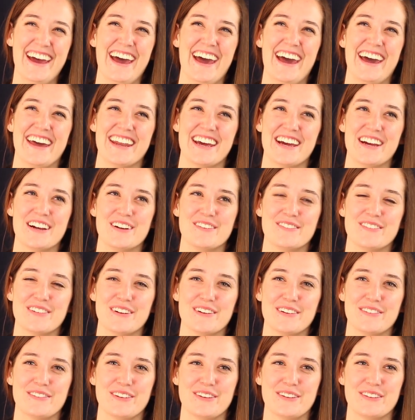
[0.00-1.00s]
And I
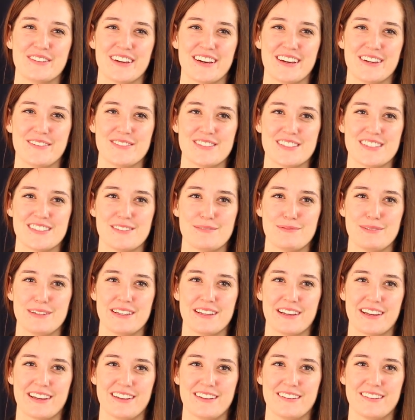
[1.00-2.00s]
remember a few times the
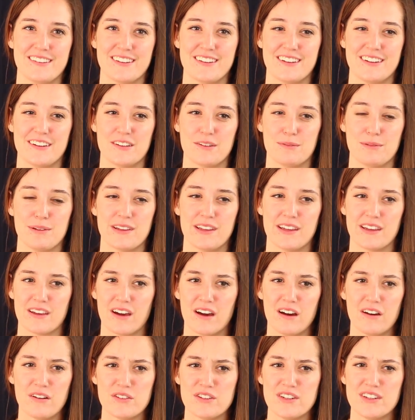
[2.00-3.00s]
Dominicans, they'd just be like,
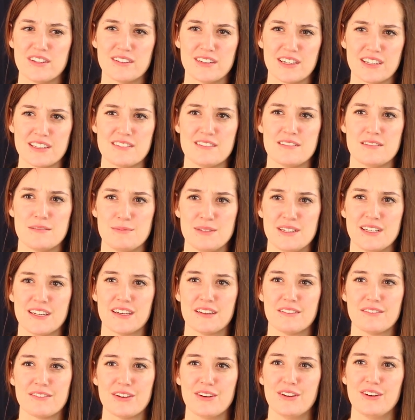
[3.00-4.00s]
oh, do you like the
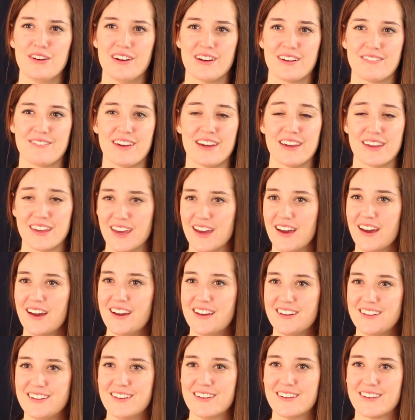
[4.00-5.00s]
Dominican food? I'm like, yeah,
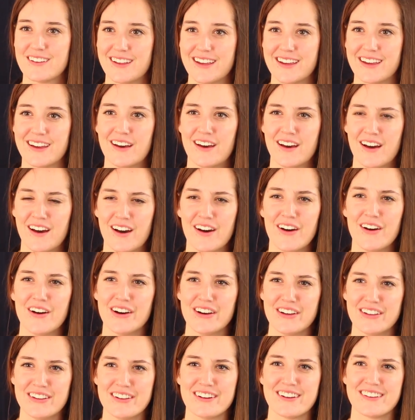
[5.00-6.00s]
I do. They're like,
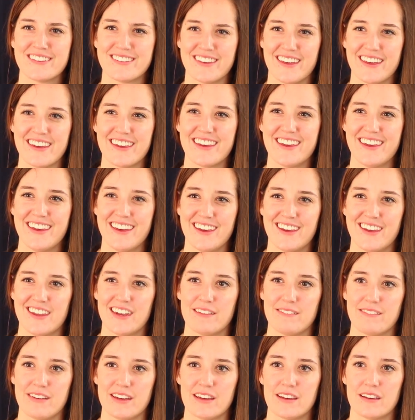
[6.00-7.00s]
oh, it looks like it. And
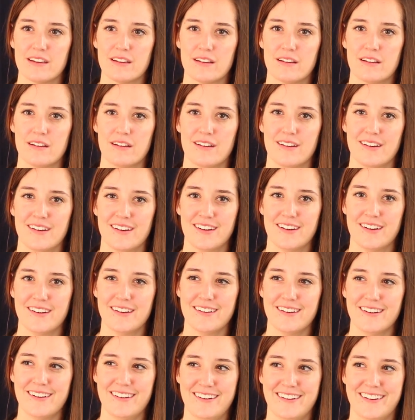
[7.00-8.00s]
I'm like,
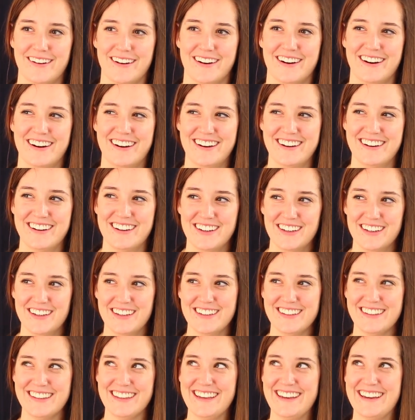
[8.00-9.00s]
oh,
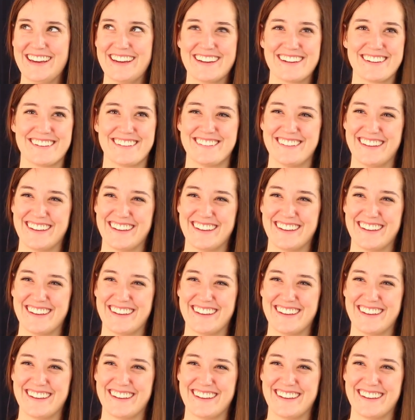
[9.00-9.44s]
thanks.